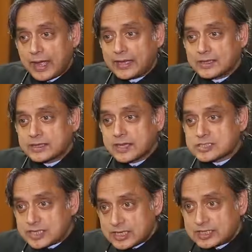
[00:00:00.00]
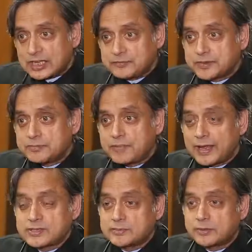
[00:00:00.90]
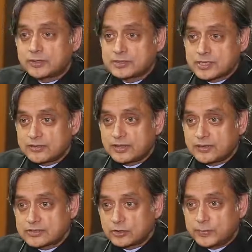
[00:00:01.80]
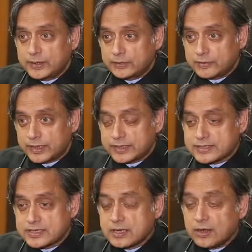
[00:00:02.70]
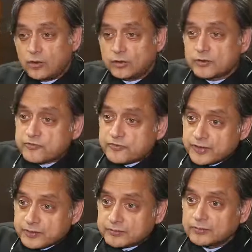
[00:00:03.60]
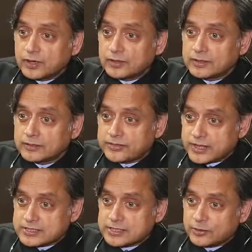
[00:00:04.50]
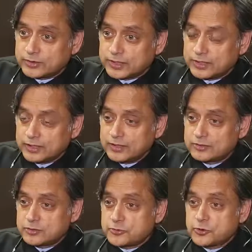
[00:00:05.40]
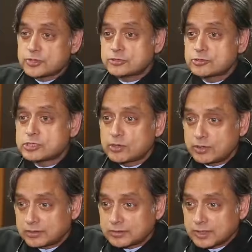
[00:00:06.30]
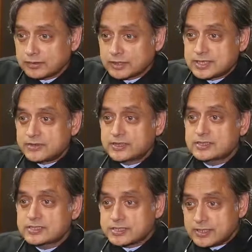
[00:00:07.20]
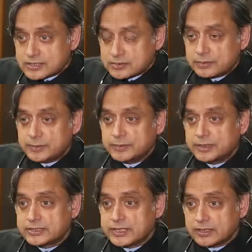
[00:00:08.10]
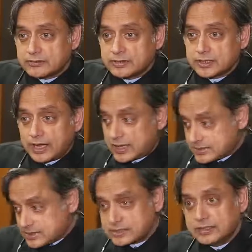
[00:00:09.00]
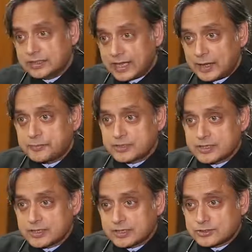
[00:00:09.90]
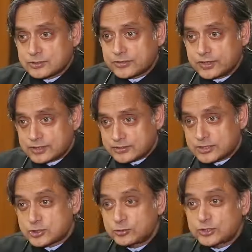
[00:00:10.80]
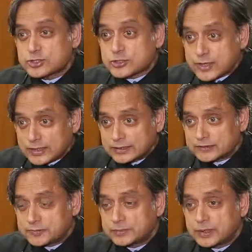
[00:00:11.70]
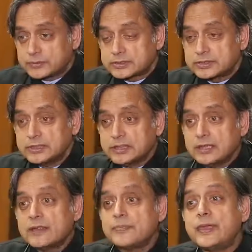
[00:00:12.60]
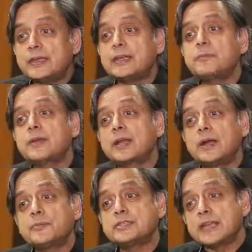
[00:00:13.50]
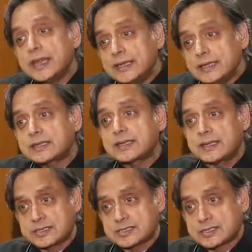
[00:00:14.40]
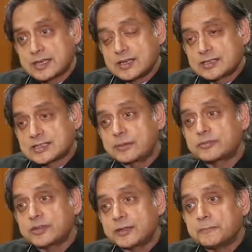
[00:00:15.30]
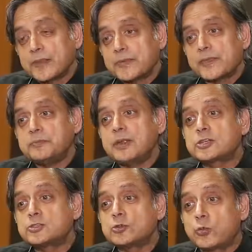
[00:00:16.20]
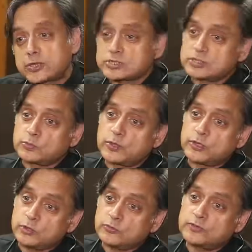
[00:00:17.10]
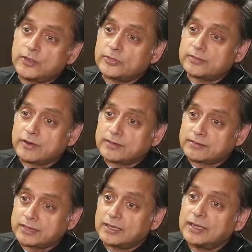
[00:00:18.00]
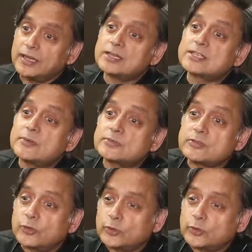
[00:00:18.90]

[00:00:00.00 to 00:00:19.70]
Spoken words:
and a state government bans it because they think there's going to be a riot, or a film theatre owner refuses to show it because he thinks his theatre will be burned down, as has nearly happened to a theatre that showed a trailer of Padmavati, then it becomes in any case something that makes you question whether you've done the right thing in terms